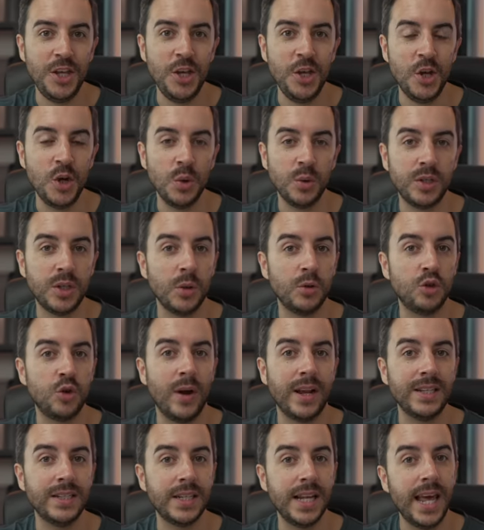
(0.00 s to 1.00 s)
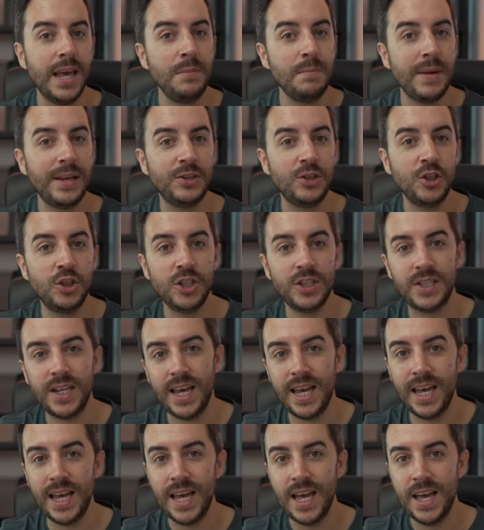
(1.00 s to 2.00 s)
you can also translate messages
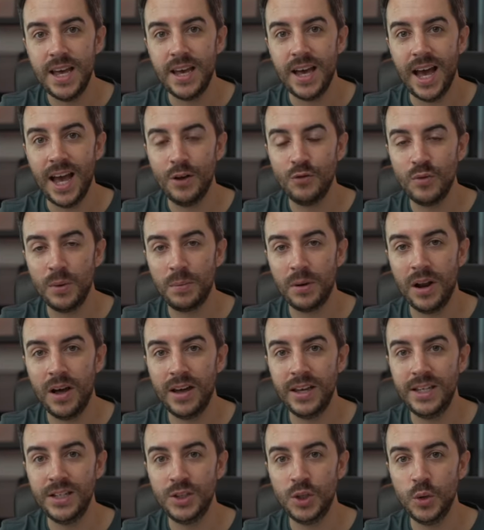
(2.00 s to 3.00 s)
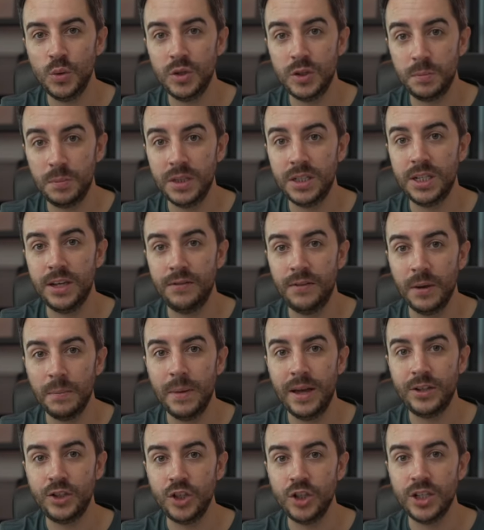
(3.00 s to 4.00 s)
here and reply to specific
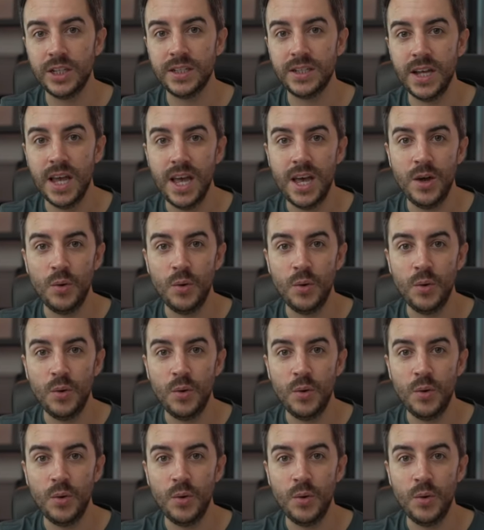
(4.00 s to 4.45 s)
messages,